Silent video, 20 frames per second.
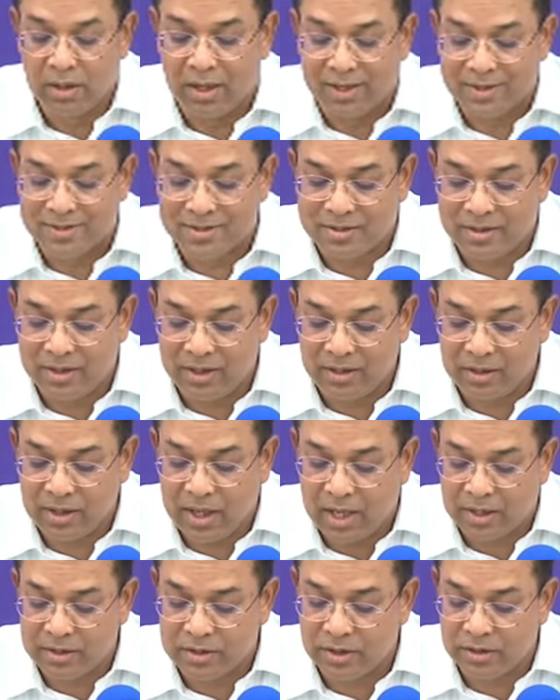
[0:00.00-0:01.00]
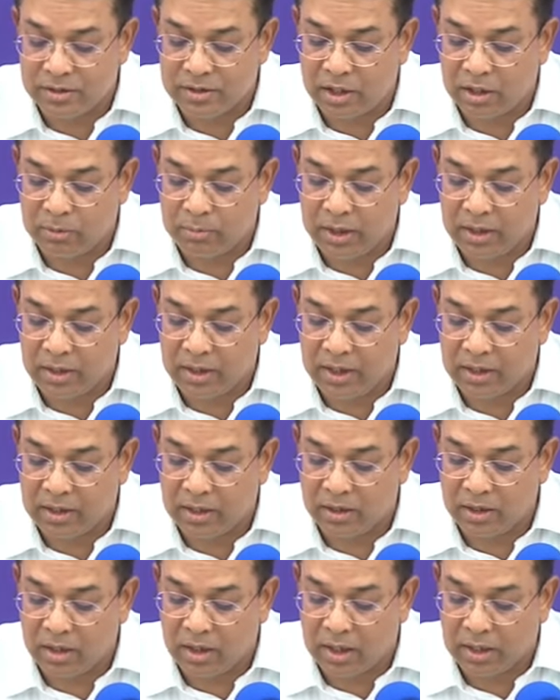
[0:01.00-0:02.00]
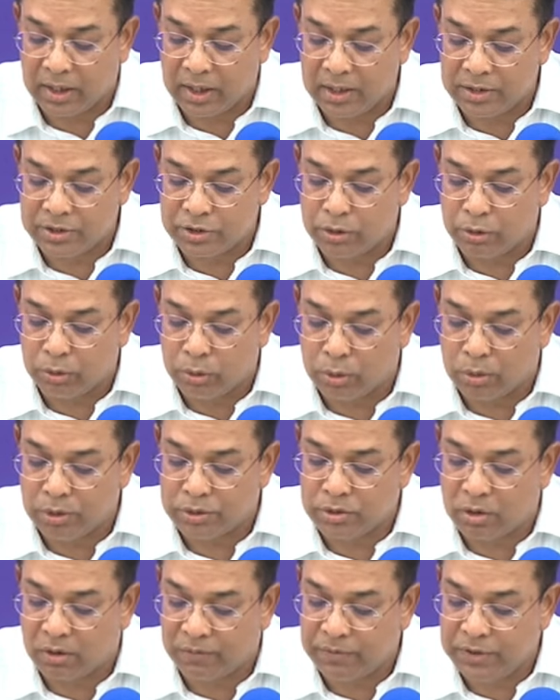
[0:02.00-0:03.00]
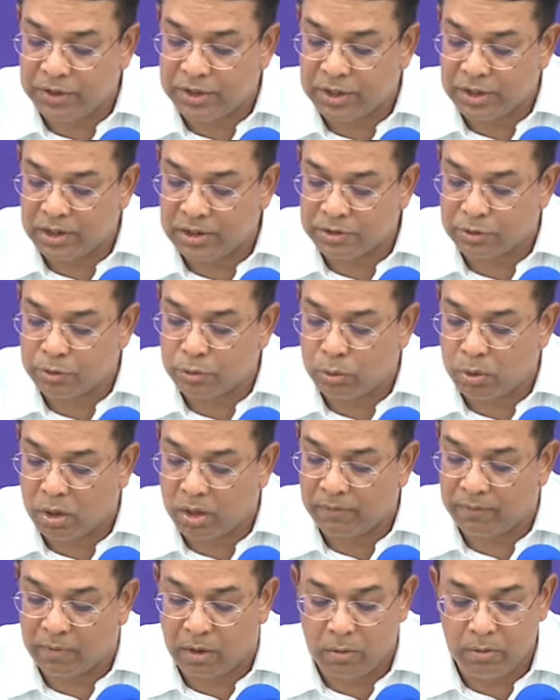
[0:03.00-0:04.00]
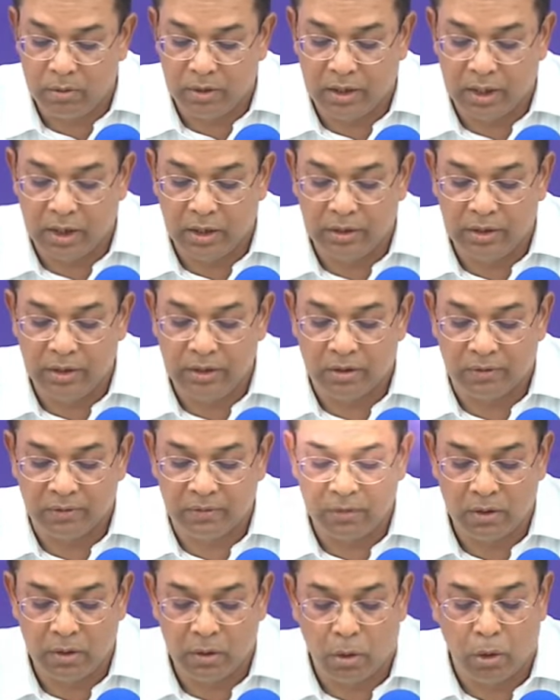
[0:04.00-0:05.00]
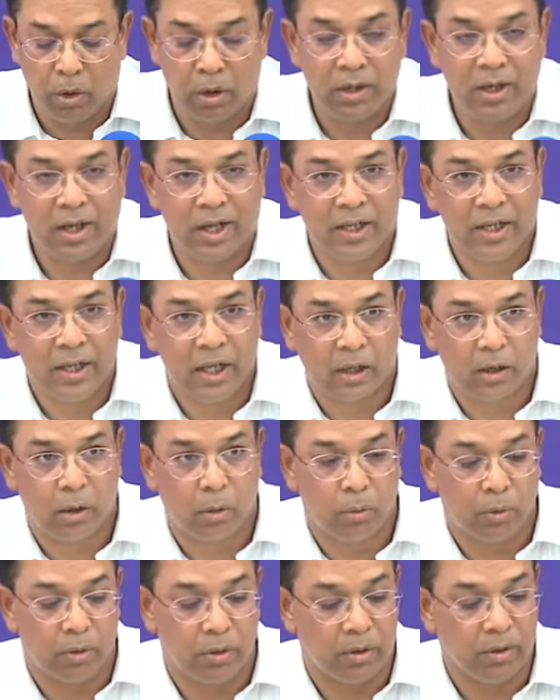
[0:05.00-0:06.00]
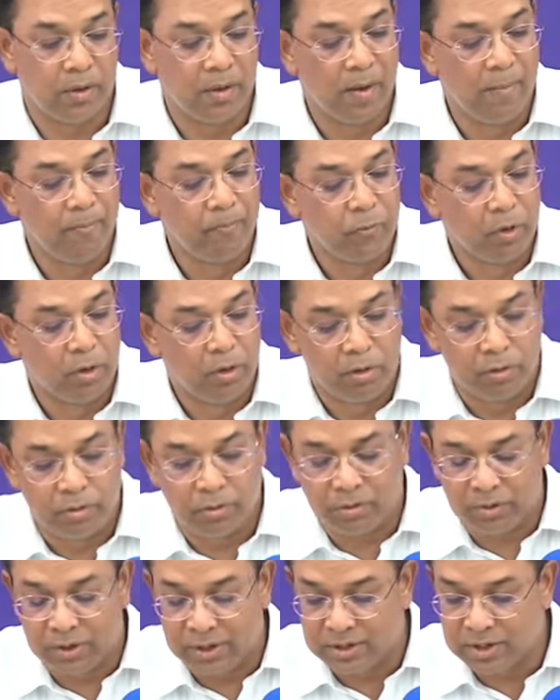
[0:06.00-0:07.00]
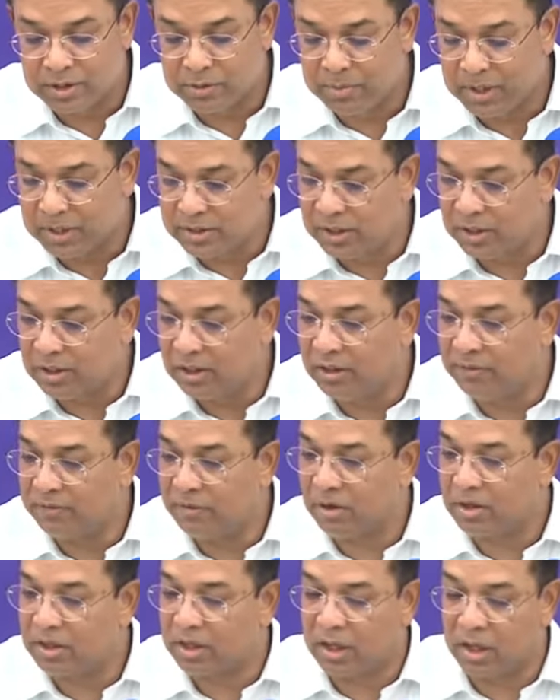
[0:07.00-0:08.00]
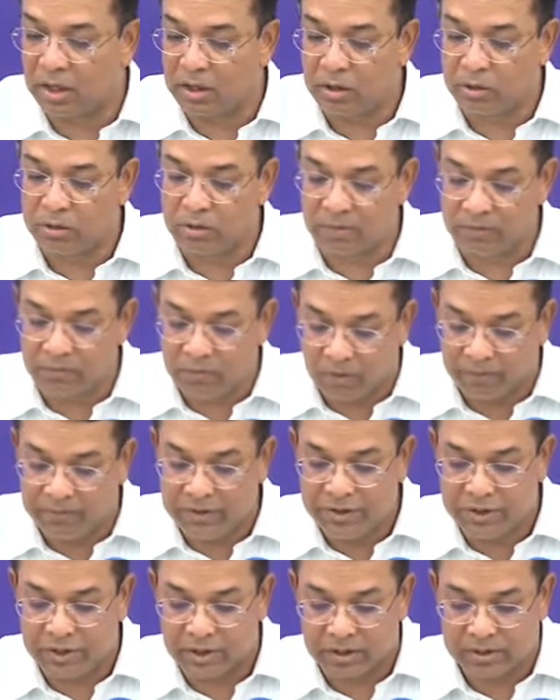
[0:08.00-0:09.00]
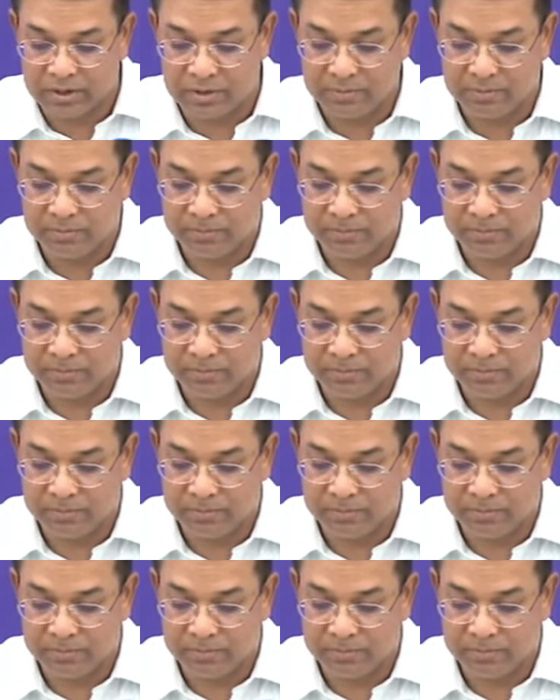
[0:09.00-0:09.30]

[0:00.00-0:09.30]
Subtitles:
and strict action shall be taken against those officials who are found guilty of on any account. So this is basically for the conduct of officials.